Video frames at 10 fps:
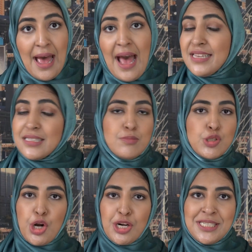As the
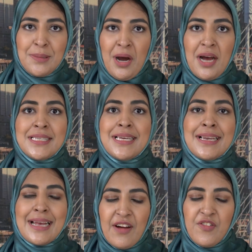majority party
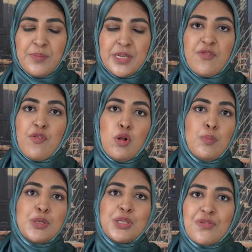in government for
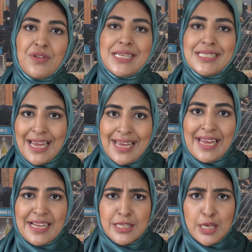almost three
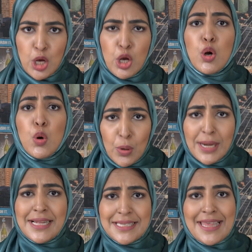decades, who
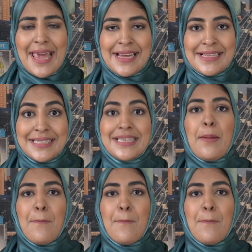leads the ANC